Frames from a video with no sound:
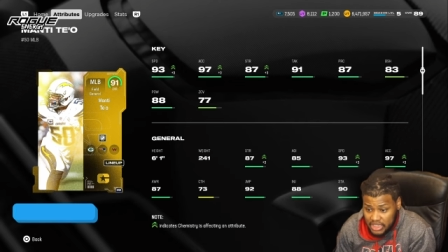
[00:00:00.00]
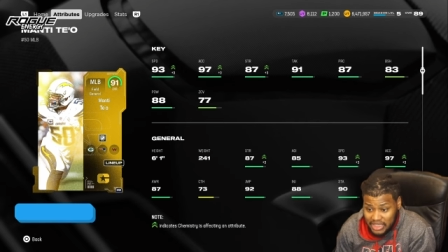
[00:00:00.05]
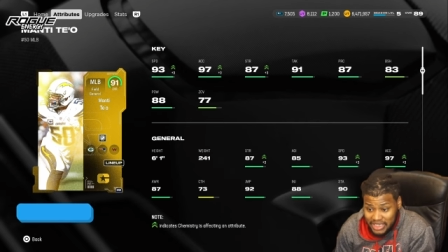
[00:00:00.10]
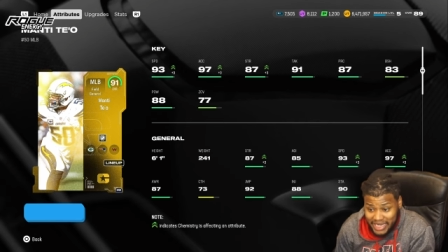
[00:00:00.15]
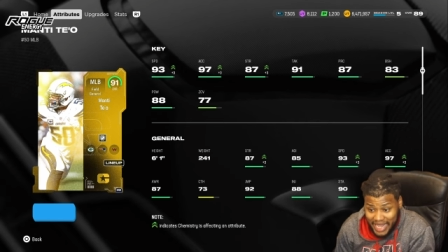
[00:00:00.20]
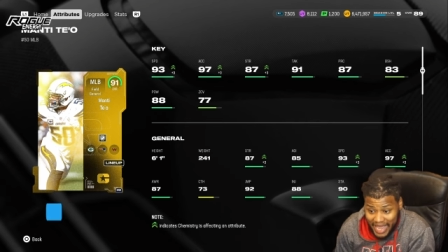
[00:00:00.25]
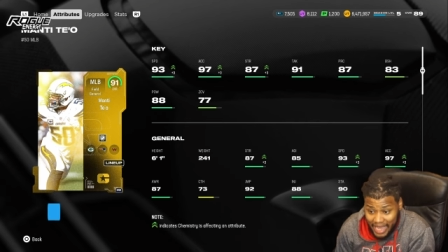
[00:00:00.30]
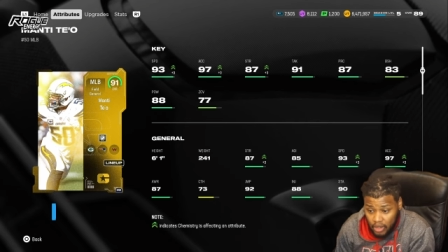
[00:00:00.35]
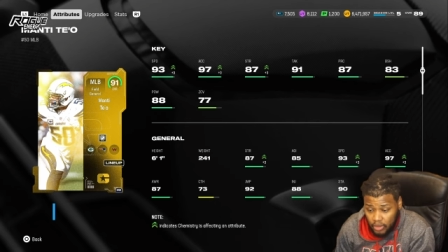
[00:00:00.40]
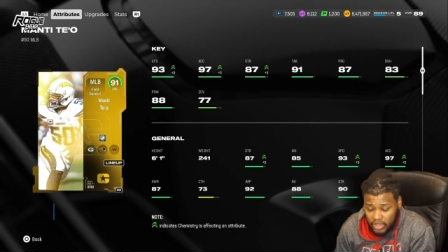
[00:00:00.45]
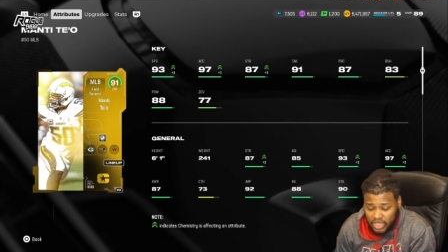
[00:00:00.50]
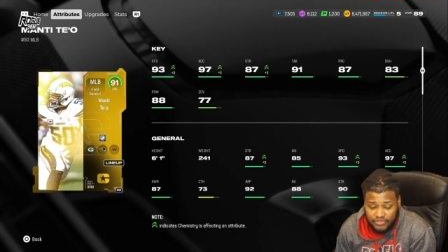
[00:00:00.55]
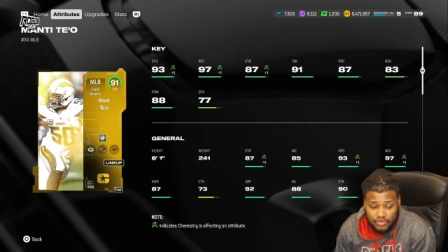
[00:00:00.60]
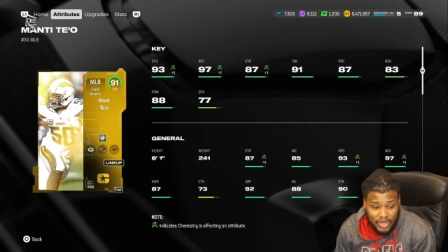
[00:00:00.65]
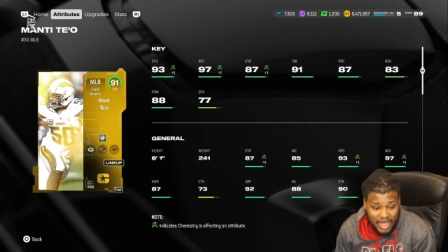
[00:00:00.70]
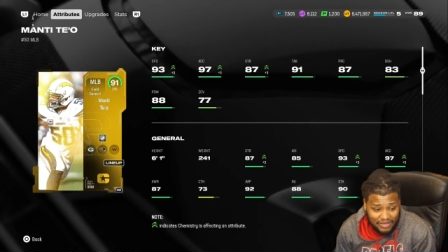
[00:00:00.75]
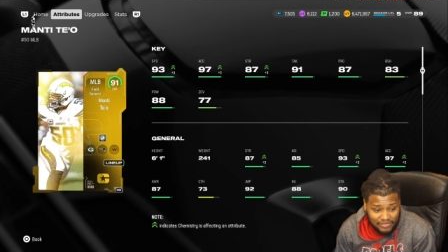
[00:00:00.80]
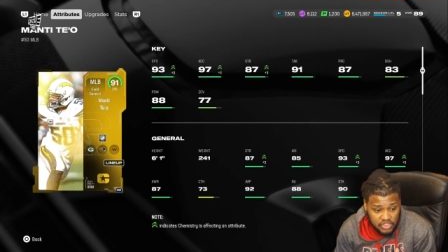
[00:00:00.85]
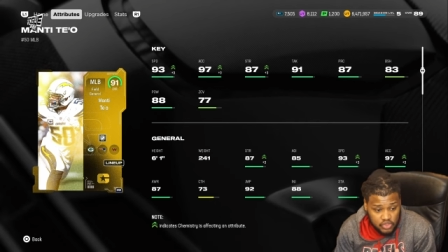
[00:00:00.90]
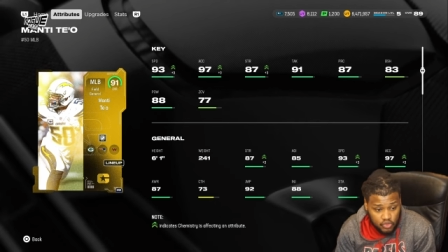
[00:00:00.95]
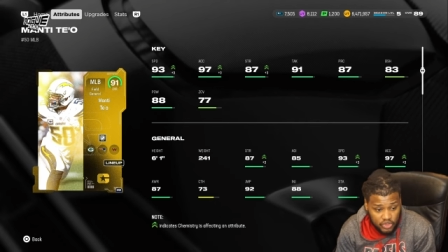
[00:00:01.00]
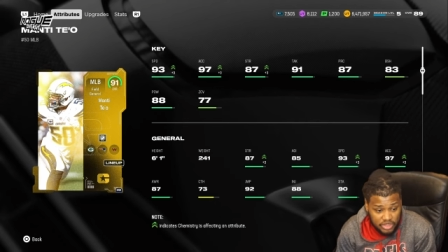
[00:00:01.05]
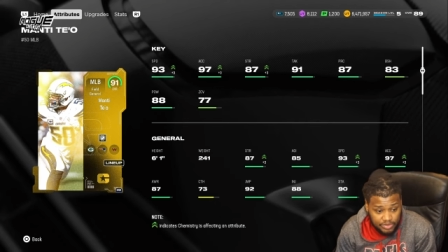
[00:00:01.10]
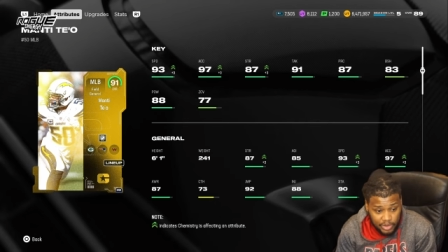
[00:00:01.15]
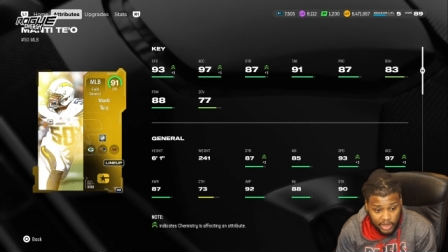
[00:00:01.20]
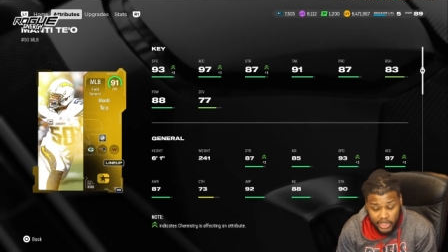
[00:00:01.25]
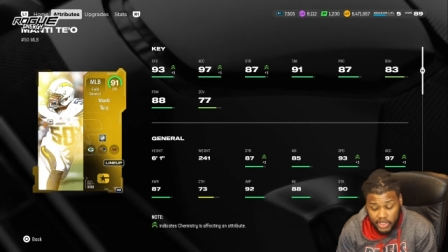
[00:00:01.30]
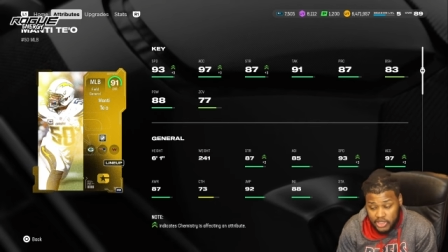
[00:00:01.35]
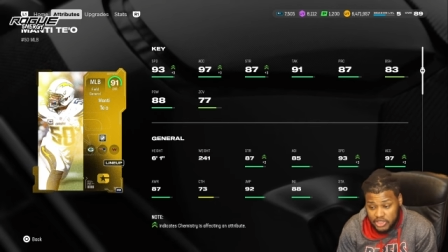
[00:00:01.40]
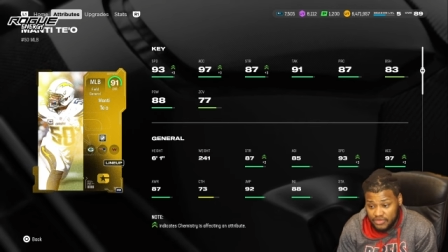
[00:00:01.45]
Now if you have 20
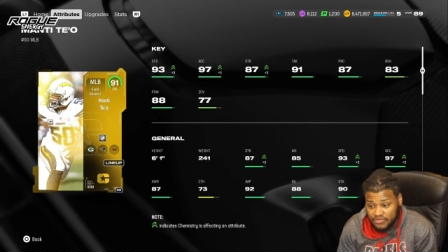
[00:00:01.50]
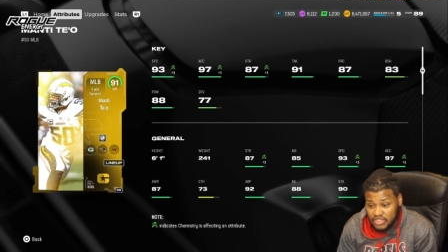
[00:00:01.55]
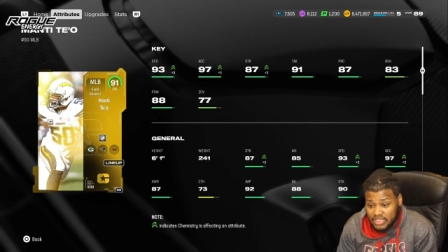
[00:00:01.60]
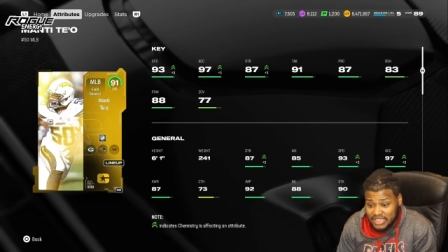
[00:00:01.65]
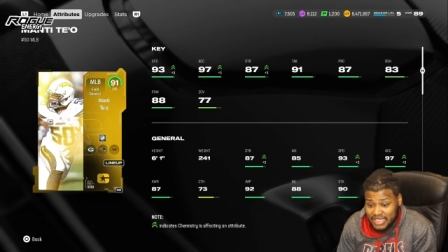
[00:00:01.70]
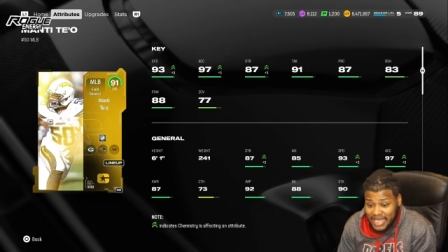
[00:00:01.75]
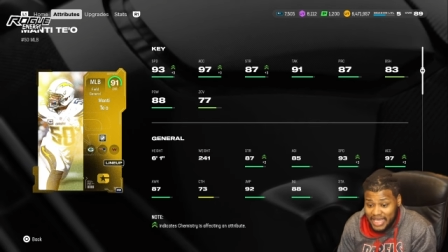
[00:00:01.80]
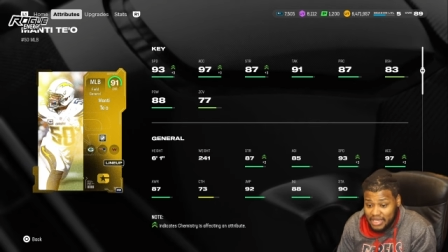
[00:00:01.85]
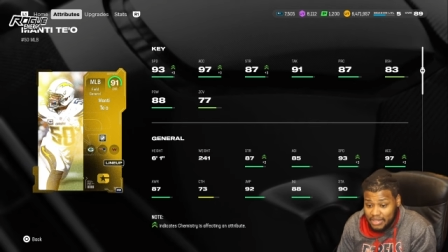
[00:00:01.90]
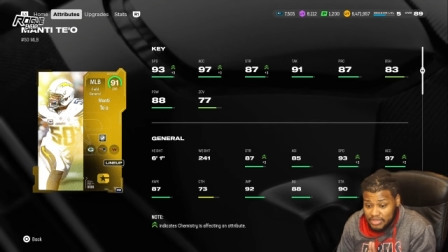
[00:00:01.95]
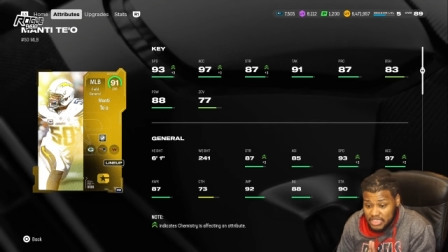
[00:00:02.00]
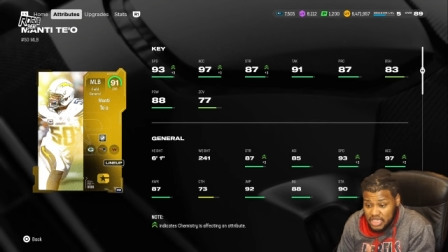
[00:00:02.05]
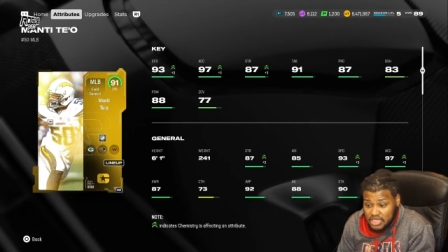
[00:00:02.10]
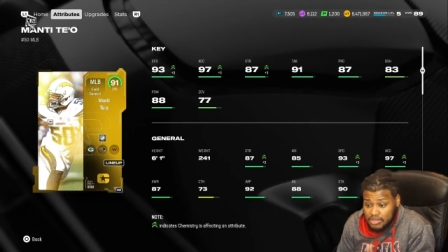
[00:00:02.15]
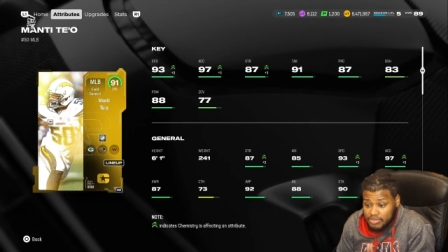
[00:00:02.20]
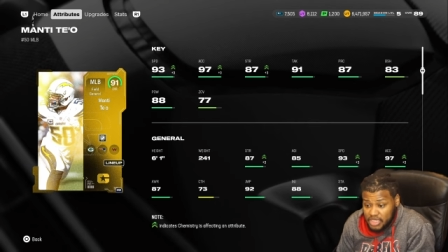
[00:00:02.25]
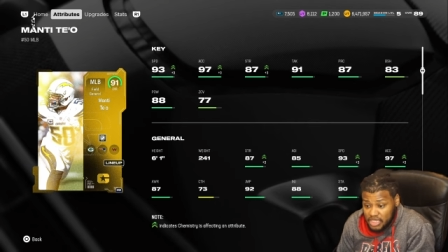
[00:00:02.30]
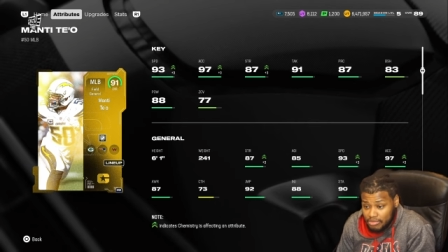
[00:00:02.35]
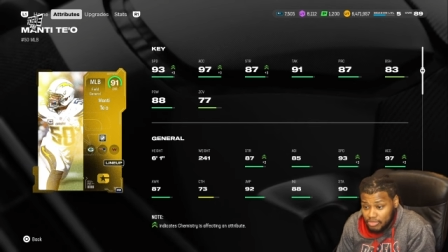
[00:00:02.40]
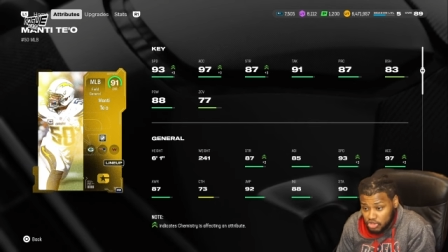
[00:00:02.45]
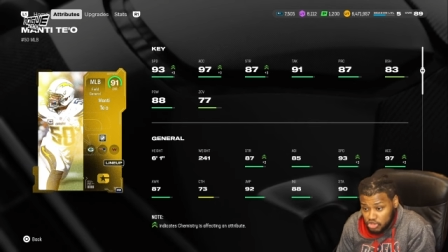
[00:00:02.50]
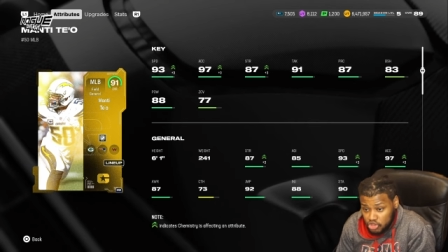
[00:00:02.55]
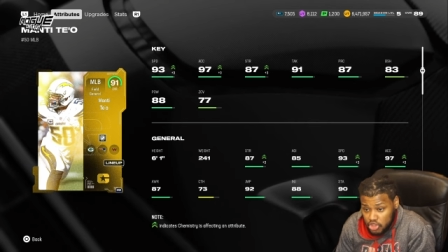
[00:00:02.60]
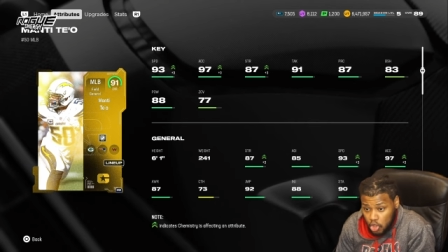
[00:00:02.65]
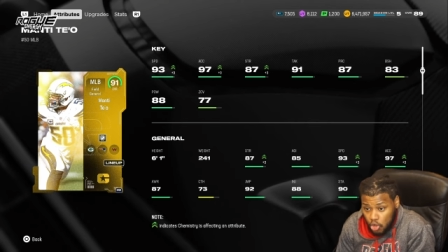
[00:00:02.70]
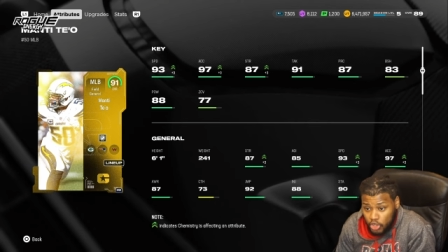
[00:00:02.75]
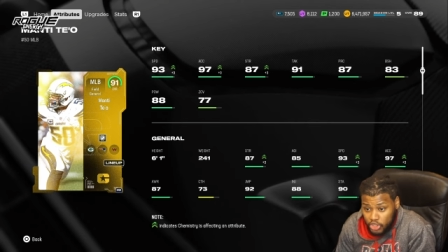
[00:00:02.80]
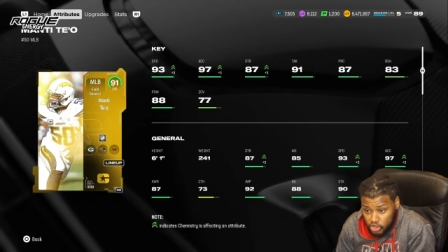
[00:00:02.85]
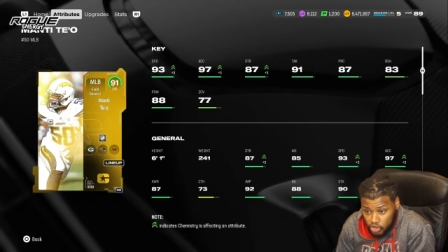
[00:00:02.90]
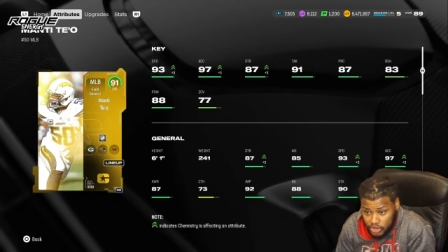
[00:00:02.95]
players of the same team chemistry
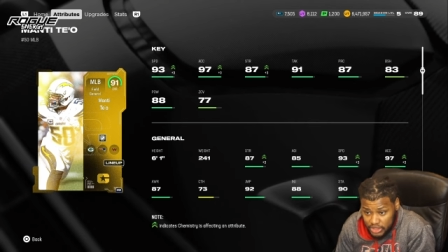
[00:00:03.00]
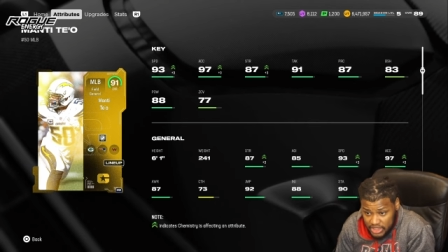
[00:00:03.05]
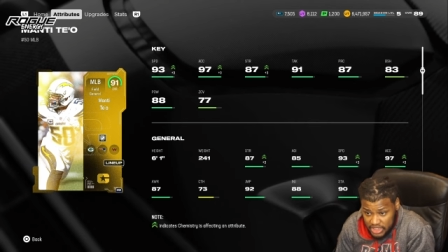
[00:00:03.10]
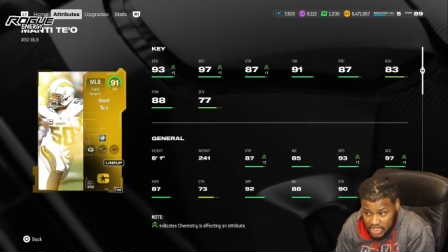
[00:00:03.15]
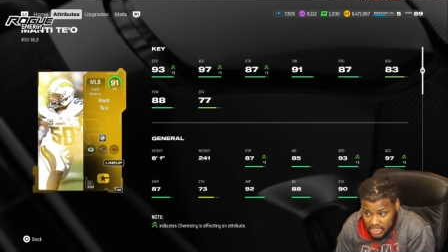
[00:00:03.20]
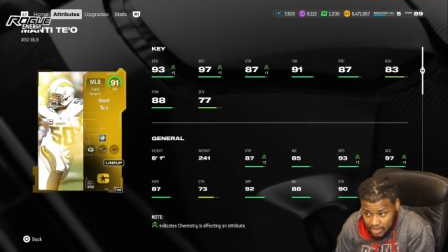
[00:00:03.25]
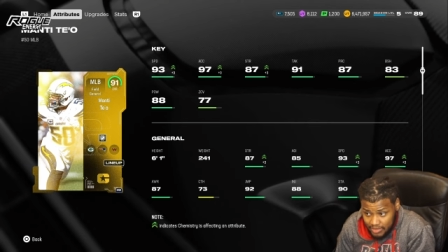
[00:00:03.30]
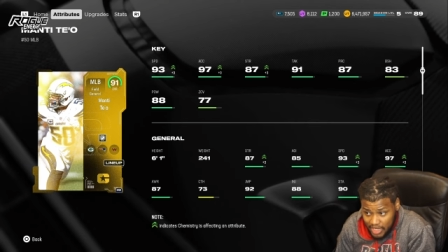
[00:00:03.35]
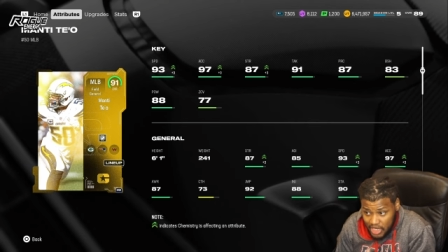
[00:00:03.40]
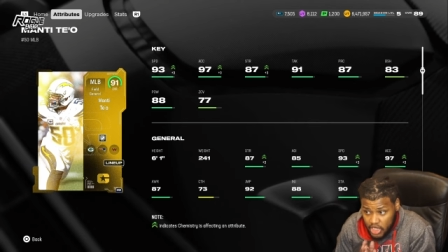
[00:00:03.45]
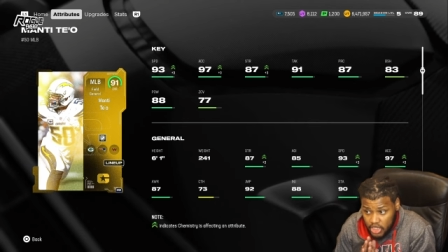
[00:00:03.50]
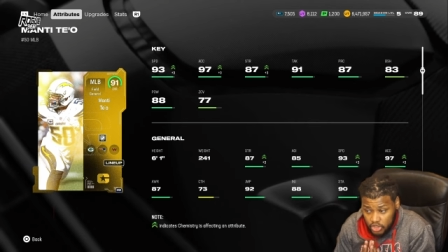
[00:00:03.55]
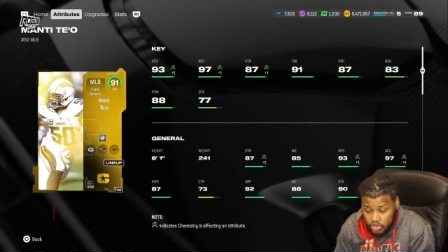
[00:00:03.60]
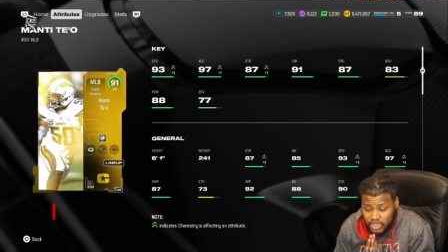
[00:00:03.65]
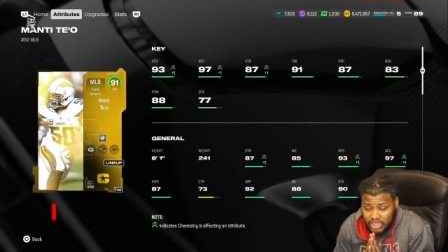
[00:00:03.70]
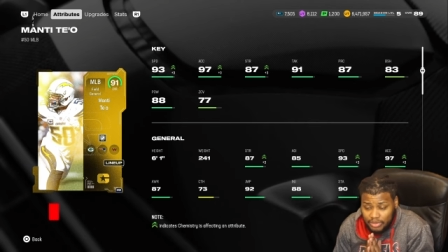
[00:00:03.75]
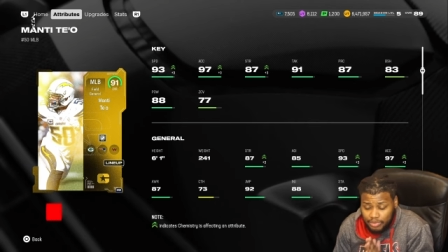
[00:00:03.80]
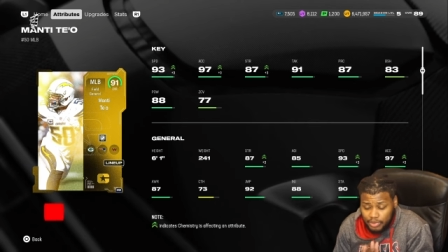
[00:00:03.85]
on your team, you get a